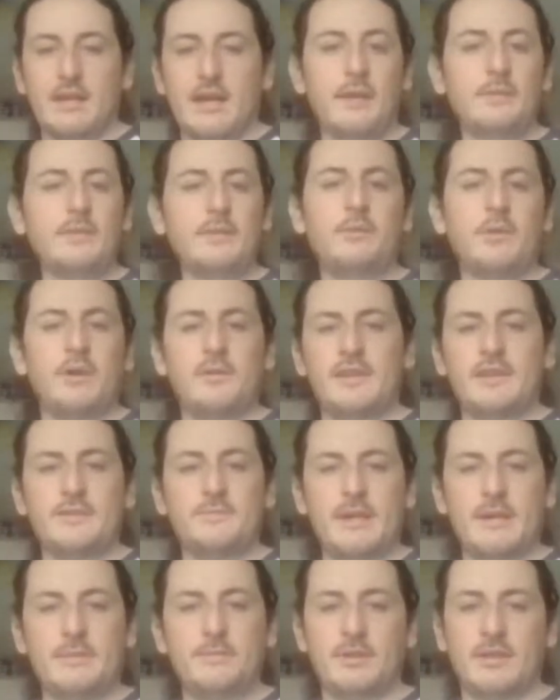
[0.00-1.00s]
I'm not one of these
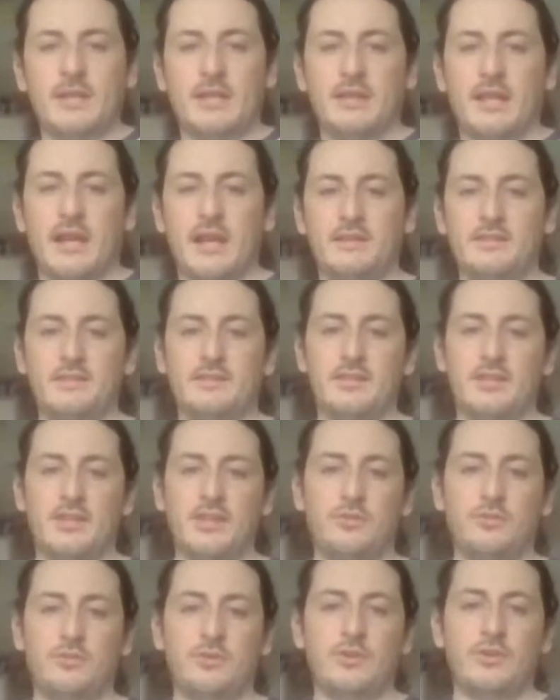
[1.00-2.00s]
people that likes
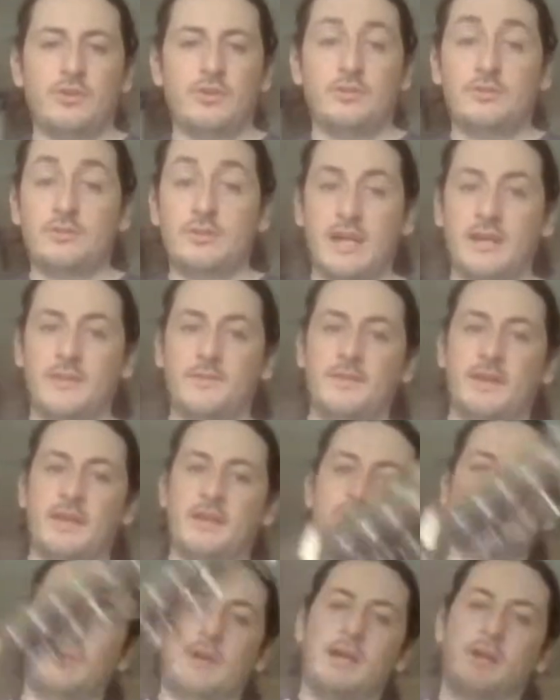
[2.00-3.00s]
to take
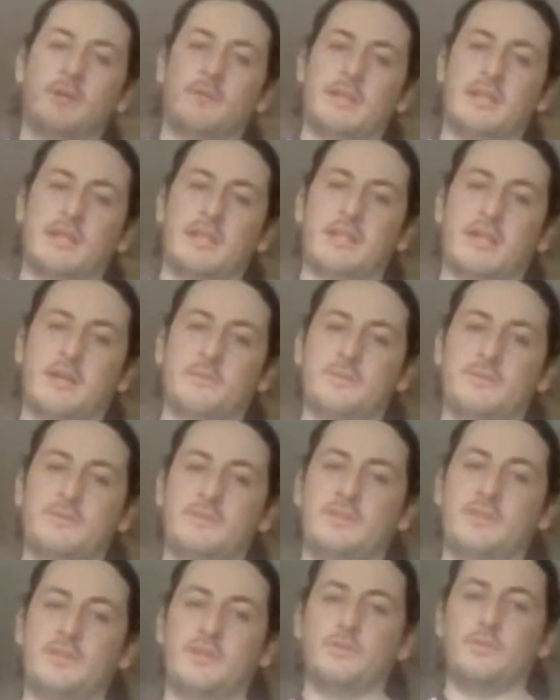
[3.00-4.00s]
things well when it comes
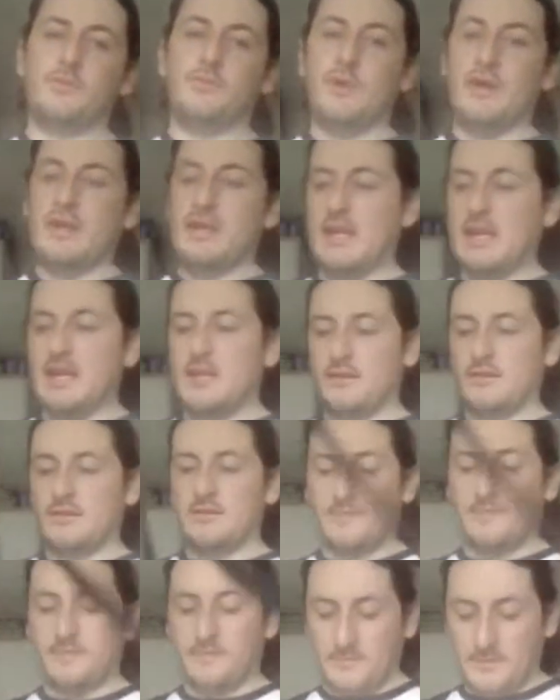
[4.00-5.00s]
to winning
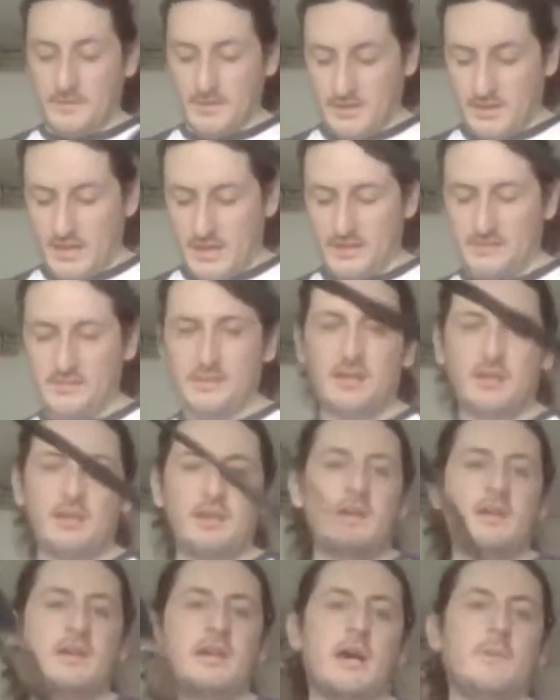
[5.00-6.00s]
and everything like that.
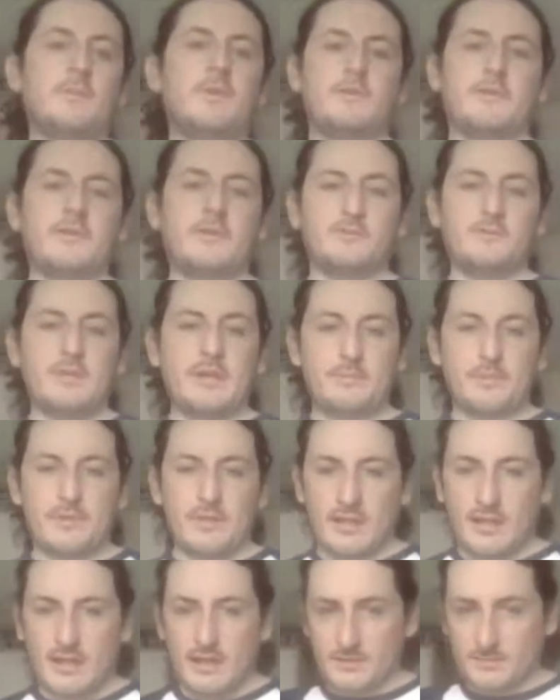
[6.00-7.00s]
I'm one of those people
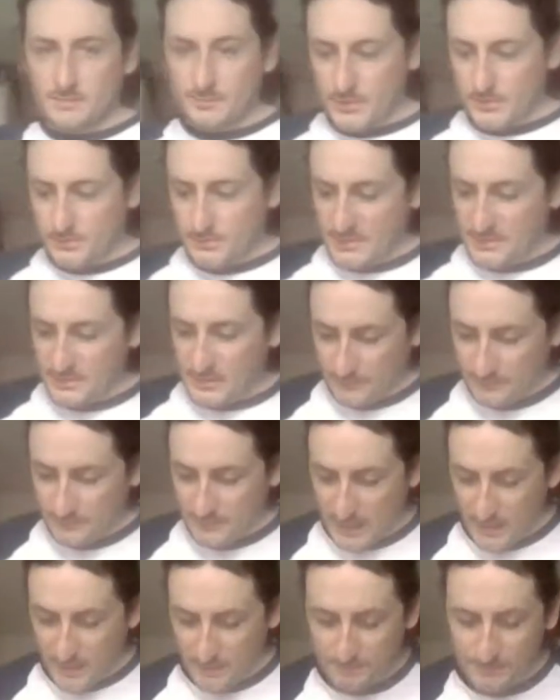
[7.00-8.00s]
that likes to put myself
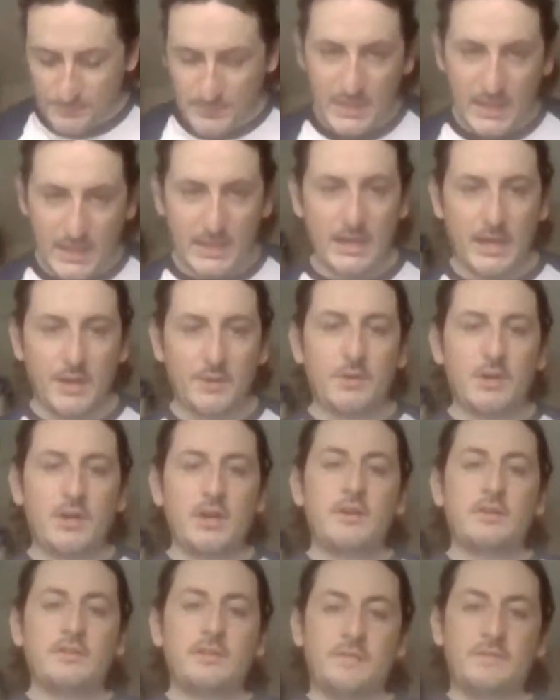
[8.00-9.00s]
down. There you go.
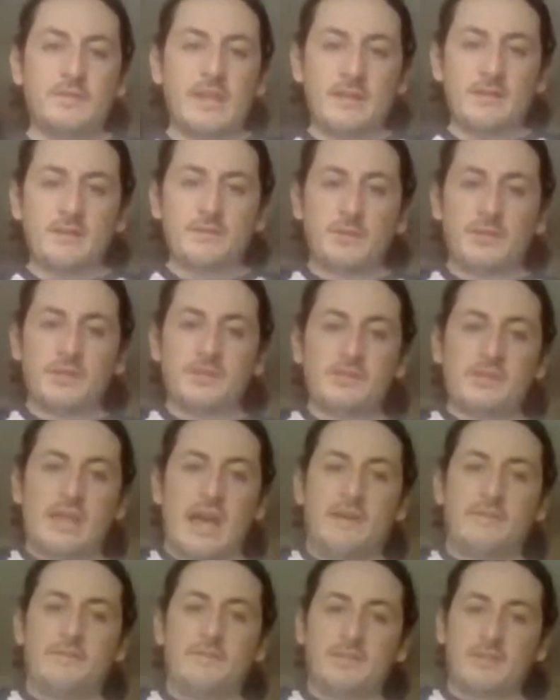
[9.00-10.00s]
So I've named this one
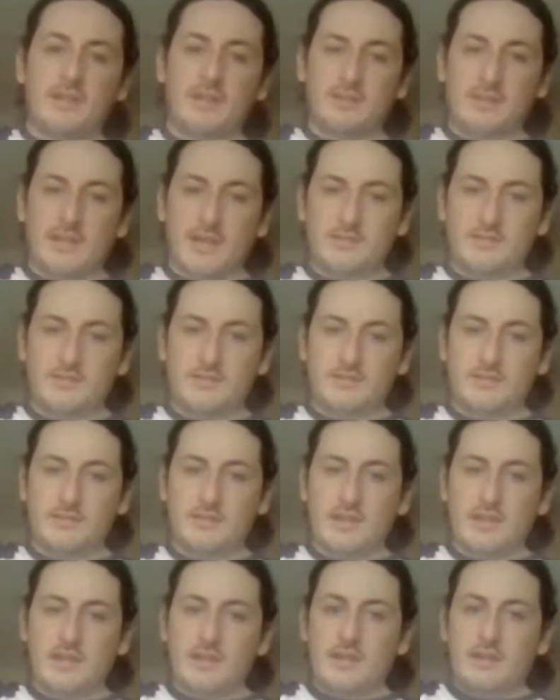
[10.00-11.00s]
Jeff. It's got
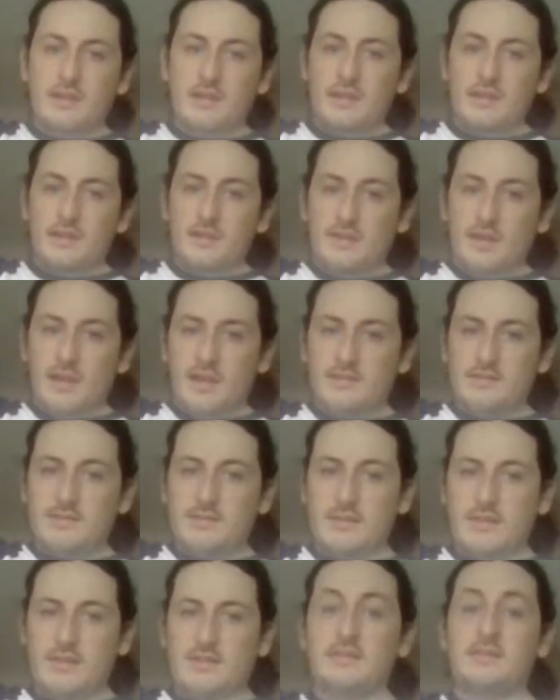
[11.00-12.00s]
nice
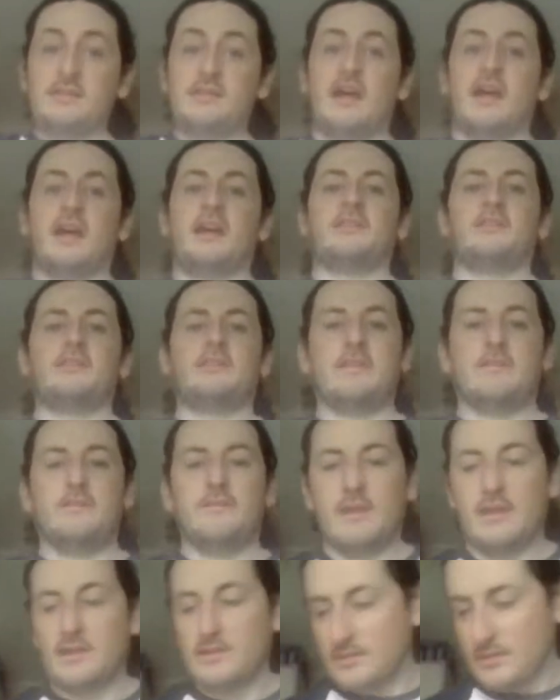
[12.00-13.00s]
designs and
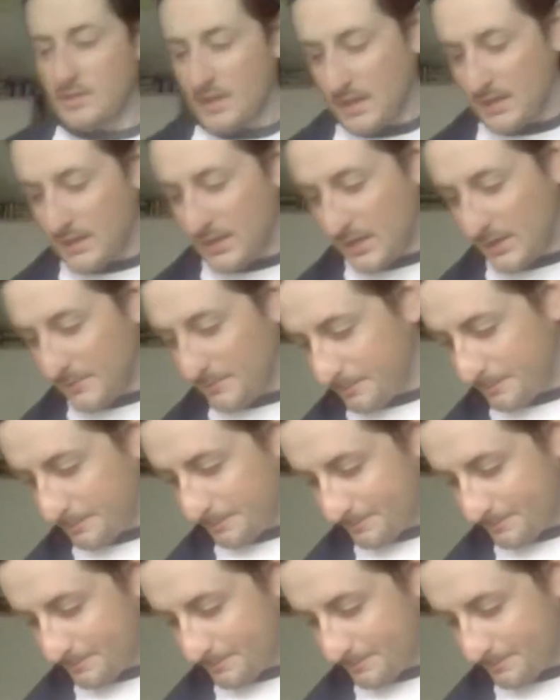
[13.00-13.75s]
everything, so there you go.